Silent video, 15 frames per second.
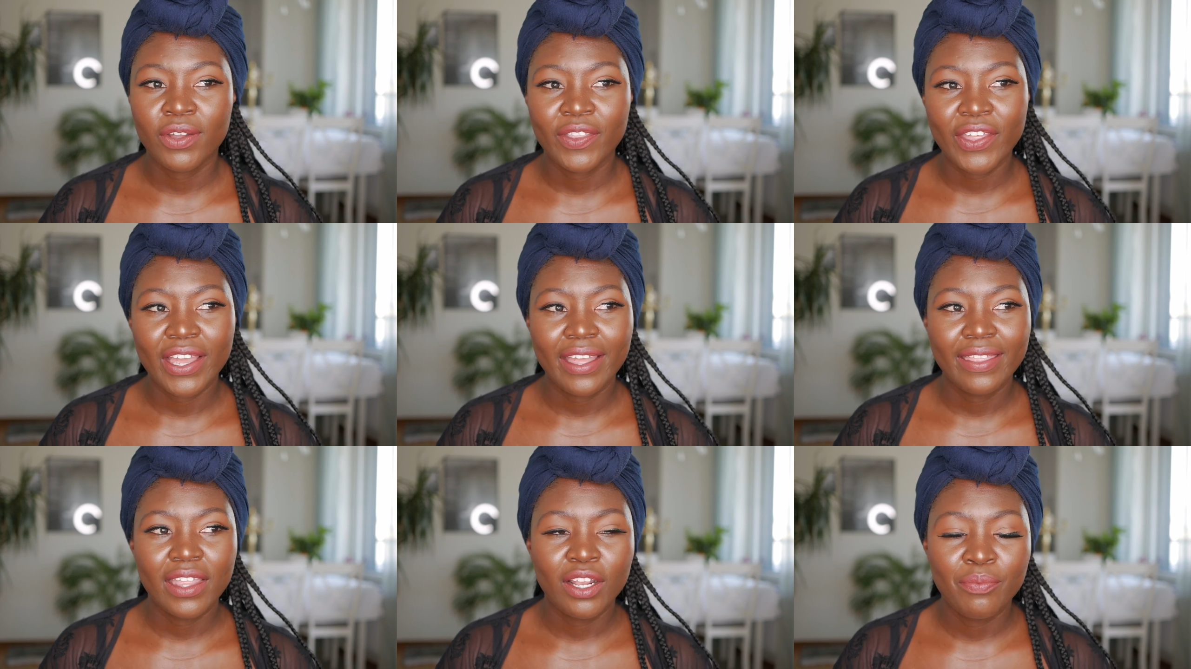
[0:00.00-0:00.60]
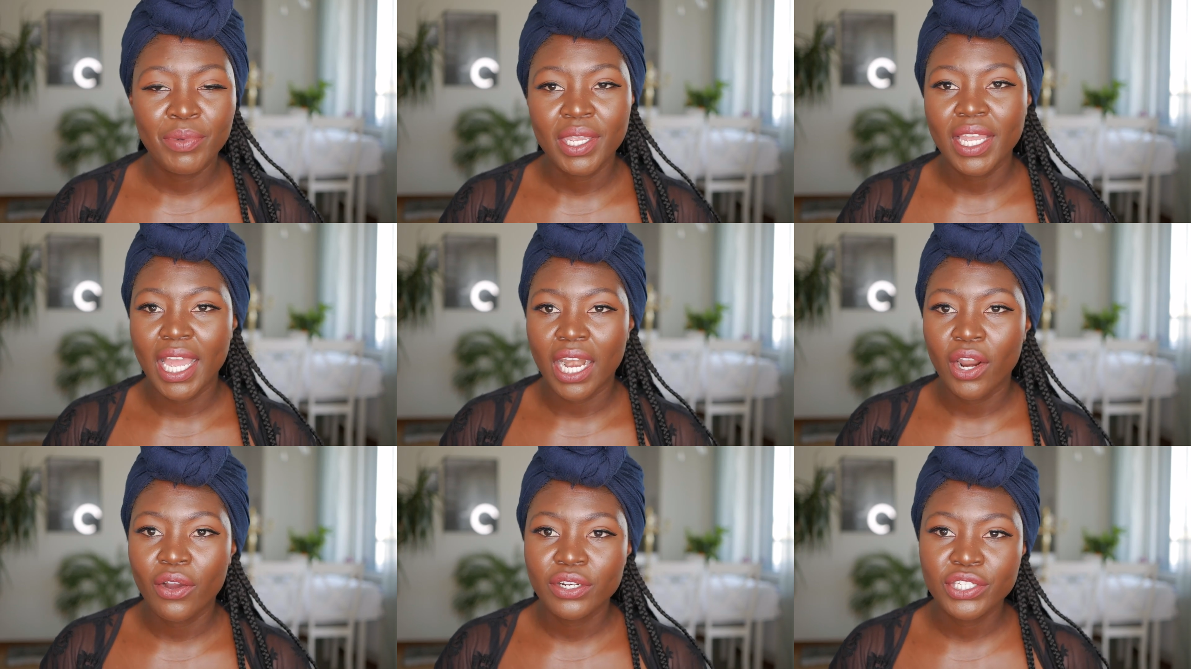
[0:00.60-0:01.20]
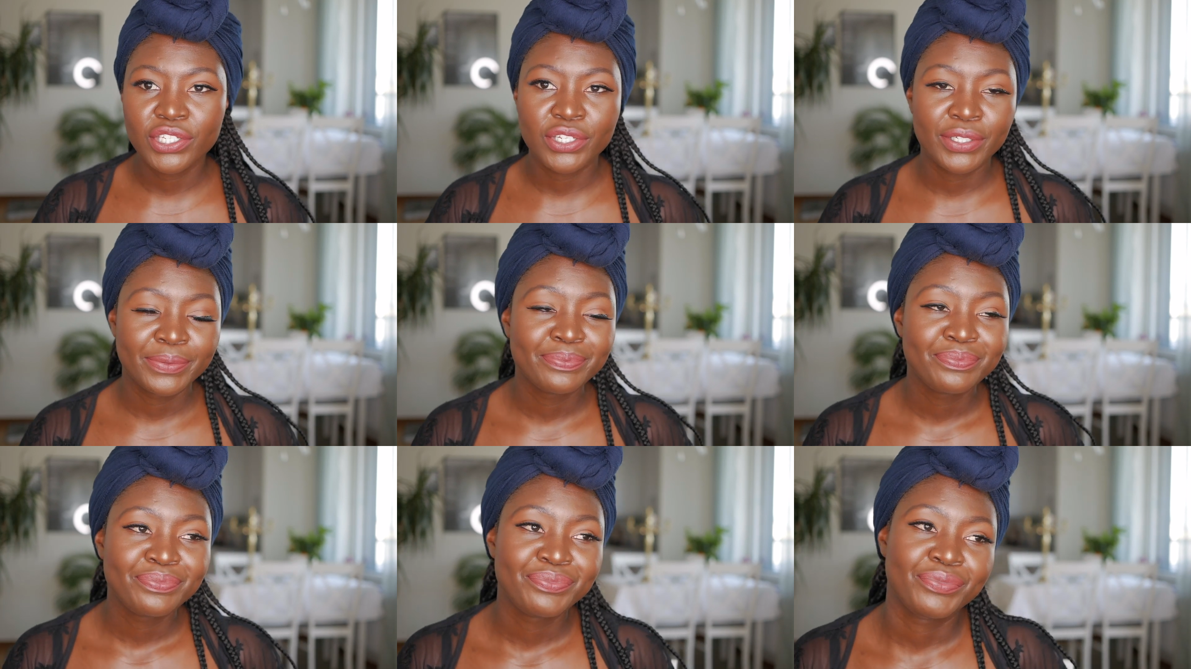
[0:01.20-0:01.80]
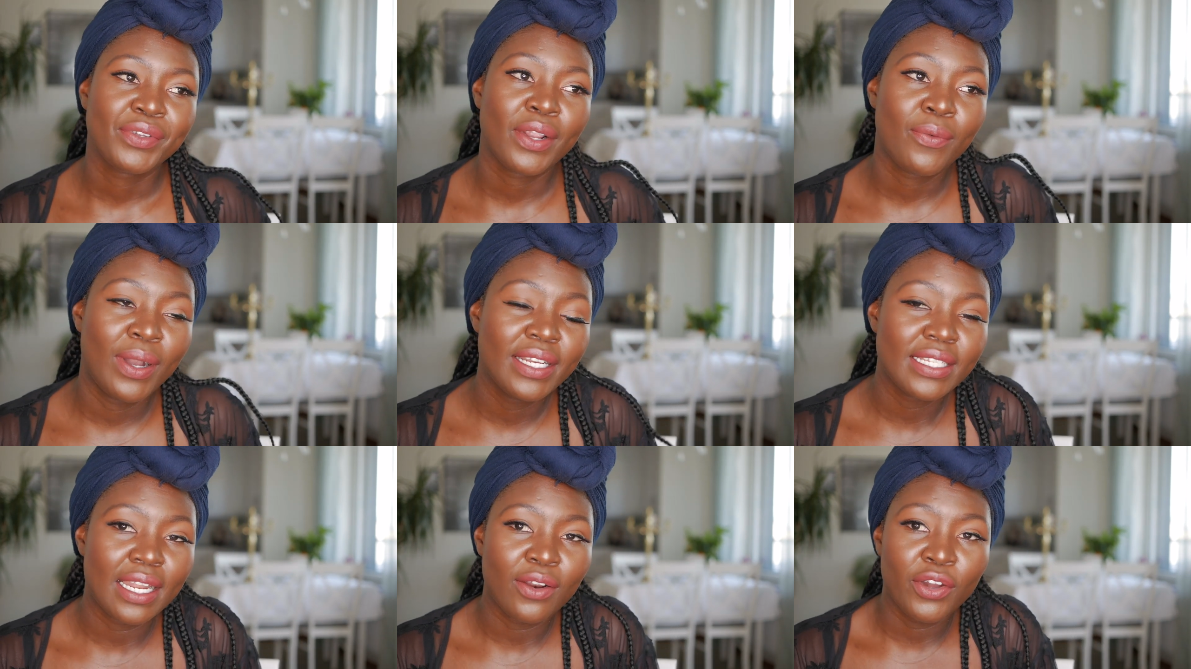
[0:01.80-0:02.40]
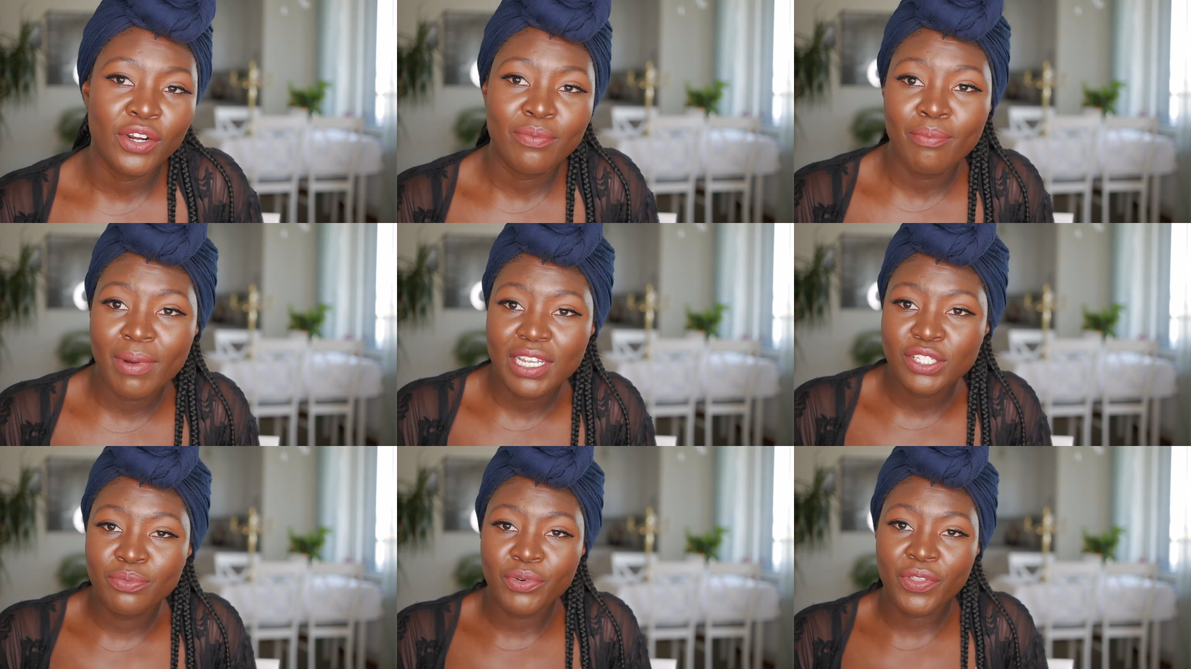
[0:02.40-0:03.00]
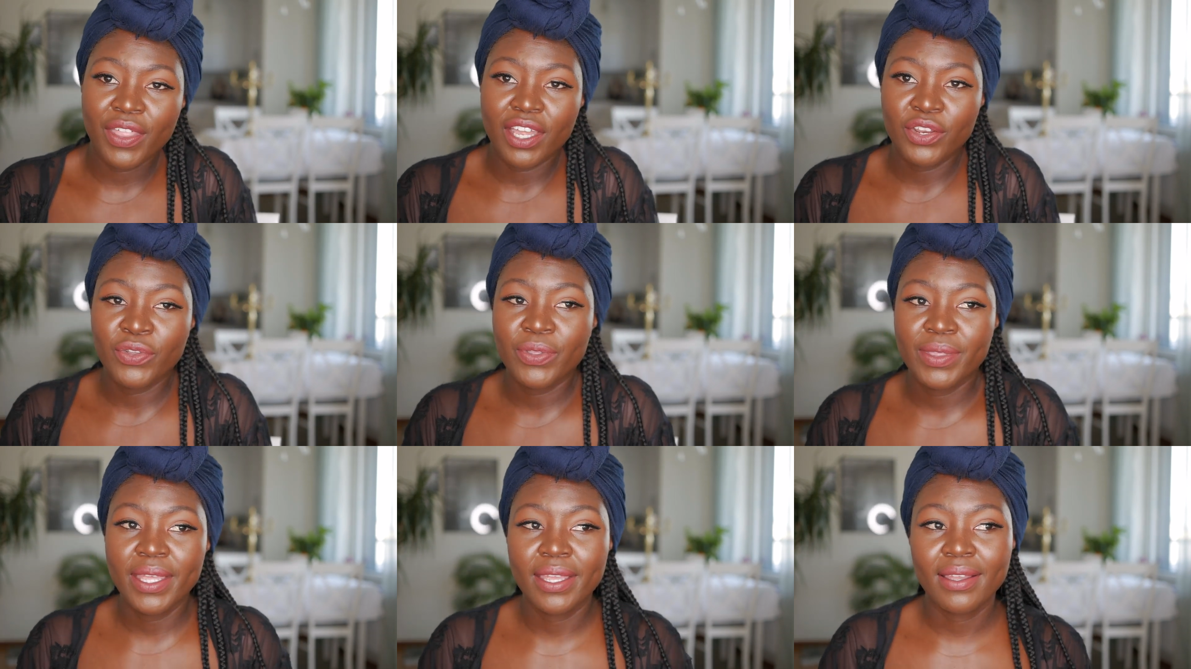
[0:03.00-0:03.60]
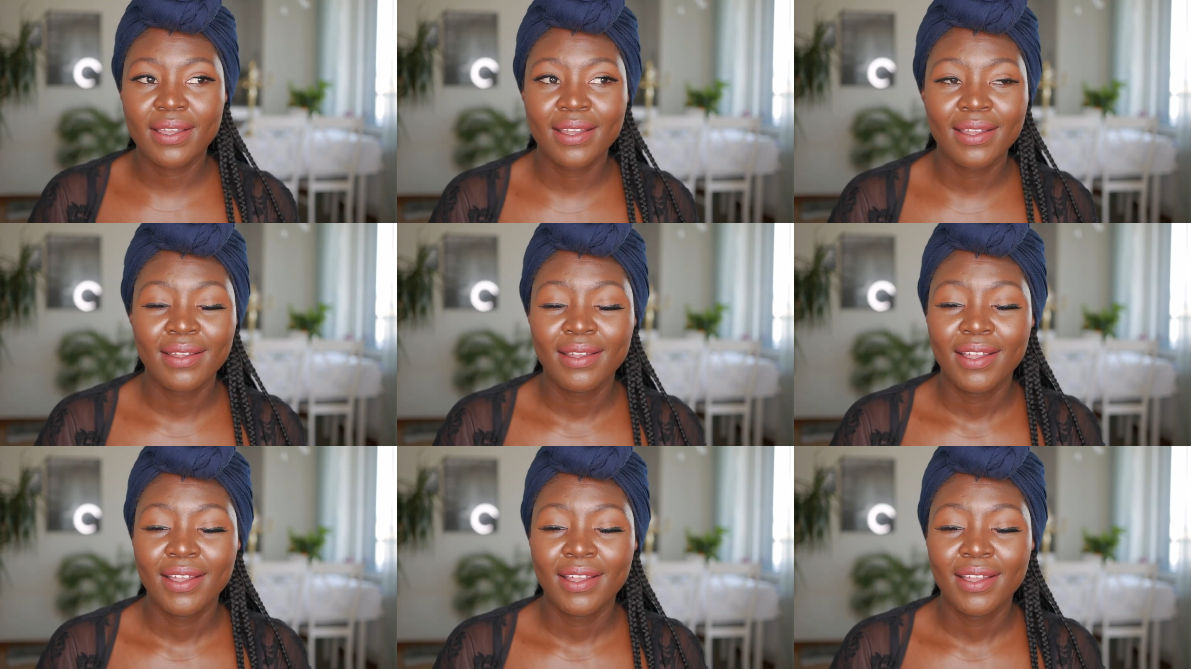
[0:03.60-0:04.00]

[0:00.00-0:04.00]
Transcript: out there, there'll be a lot, quite a lot, much more than you think,